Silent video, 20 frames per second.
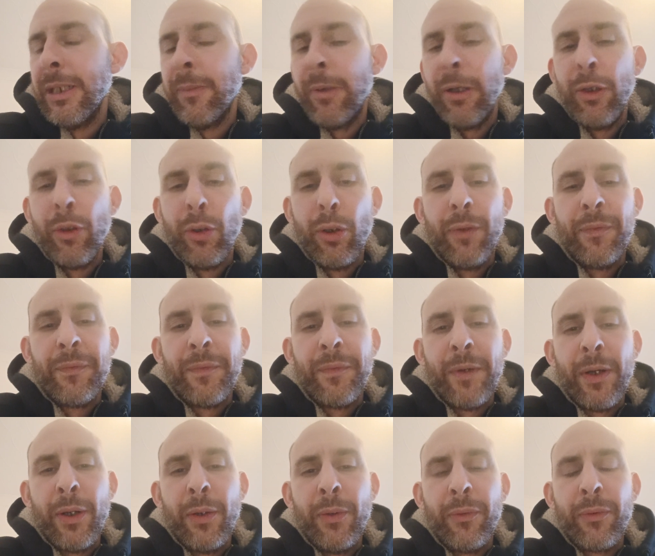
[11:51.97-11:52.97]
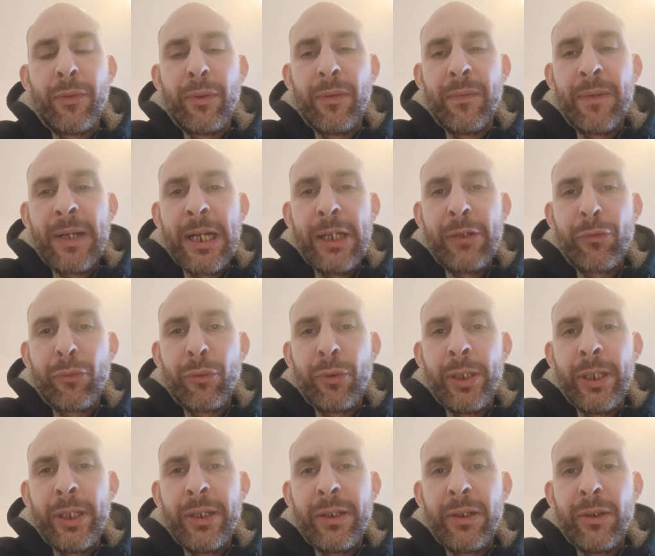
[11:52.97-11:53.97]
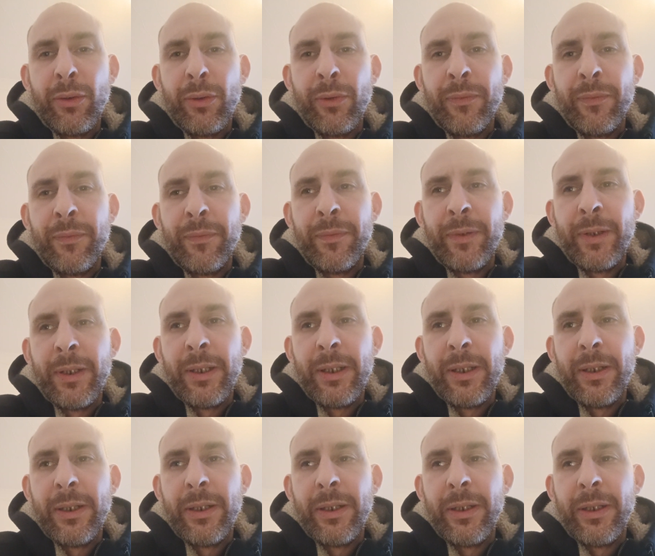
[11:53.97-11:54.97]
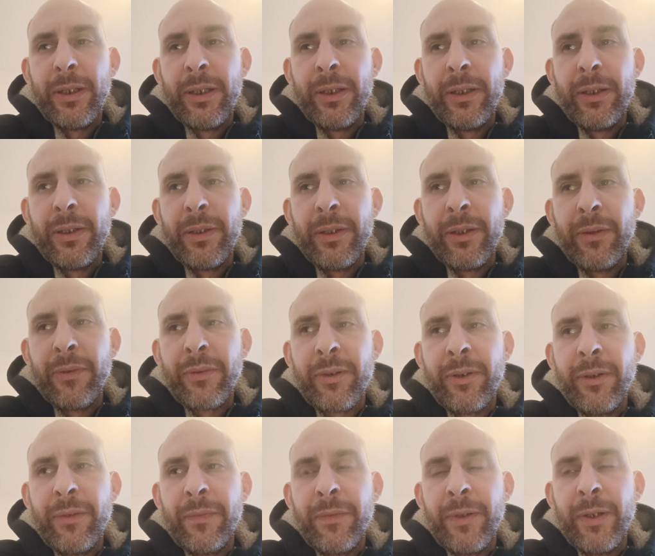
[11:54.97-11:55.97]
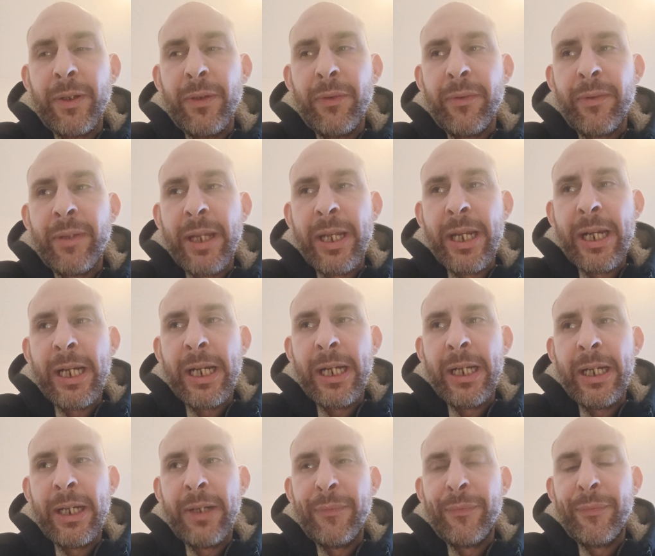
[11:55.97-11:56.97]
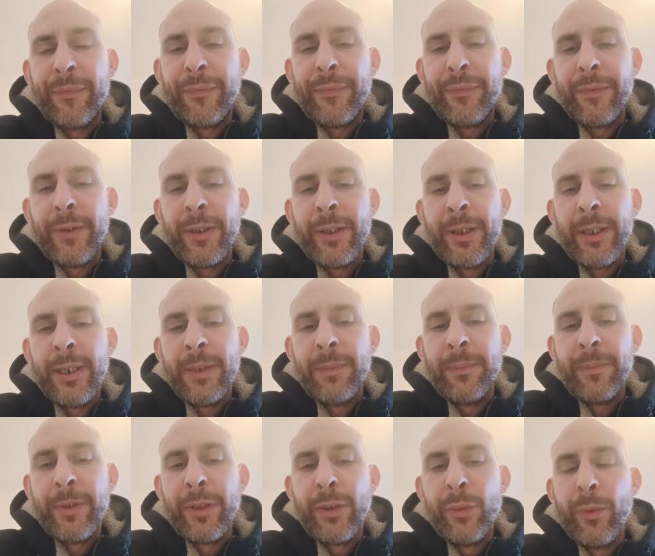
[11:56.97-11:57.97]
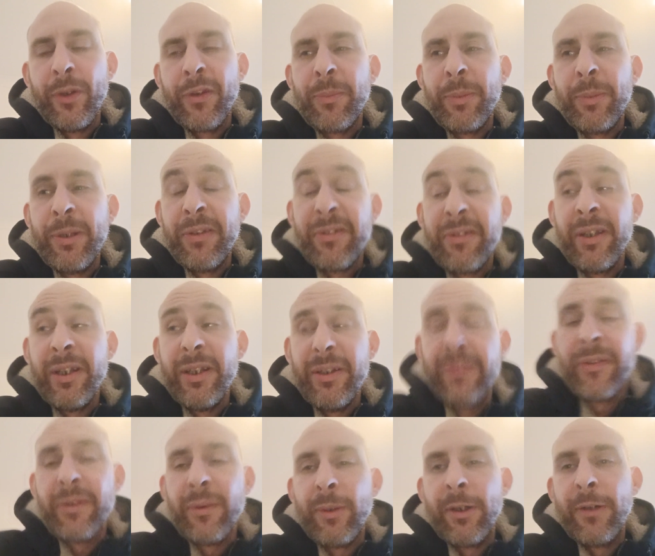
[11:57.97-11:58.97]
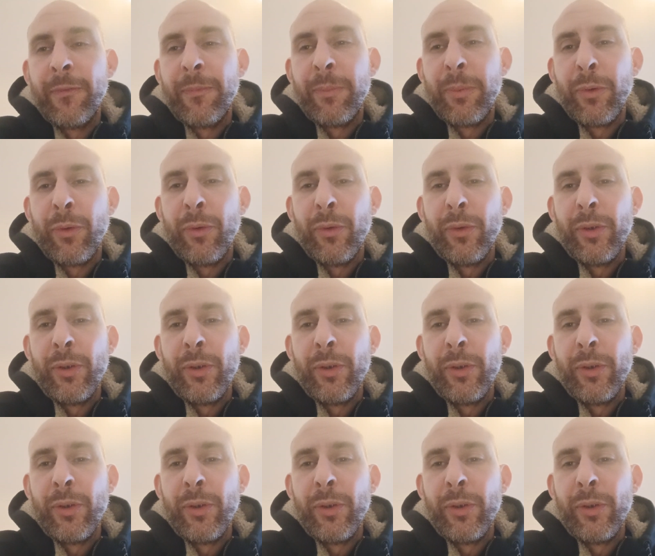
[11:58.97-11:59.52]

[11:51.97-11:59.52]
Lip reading: but a lot of phones, a lot of Android, a lot of those kind of phones, they have the USB-C. So I've got